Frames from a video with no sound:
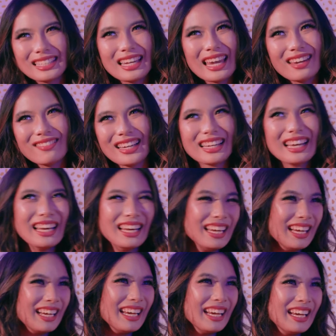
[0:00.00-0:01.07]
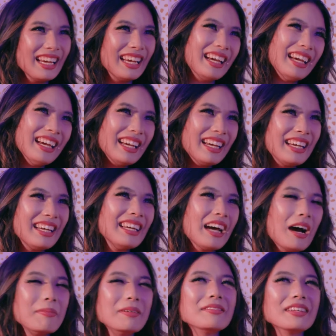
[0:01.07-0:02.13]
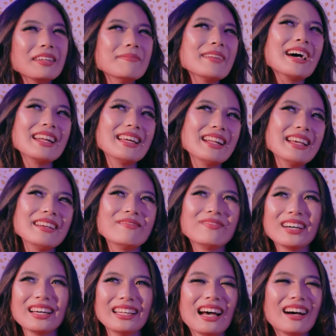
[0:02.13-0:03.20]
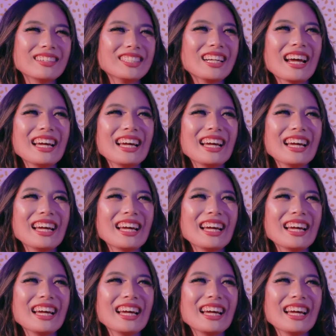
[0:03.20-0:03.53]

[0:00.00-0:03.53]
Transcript: gaming. I'll be really bad at it, but I'll try.